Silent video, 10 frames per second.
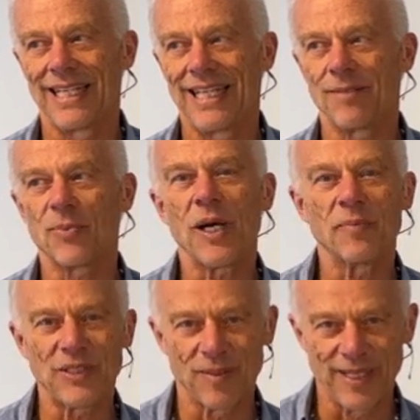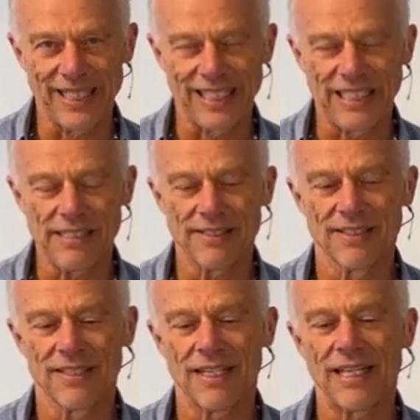It brought me to my knees.
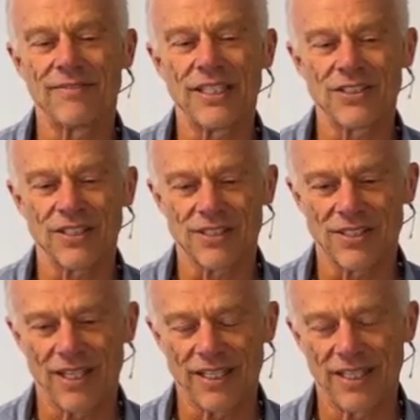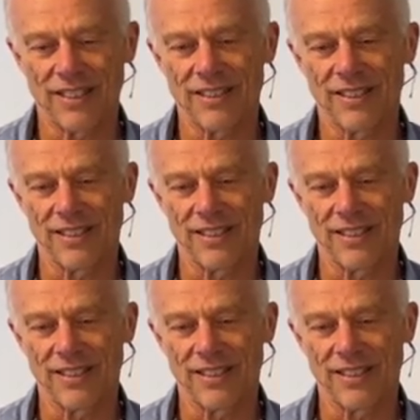I eventually sought out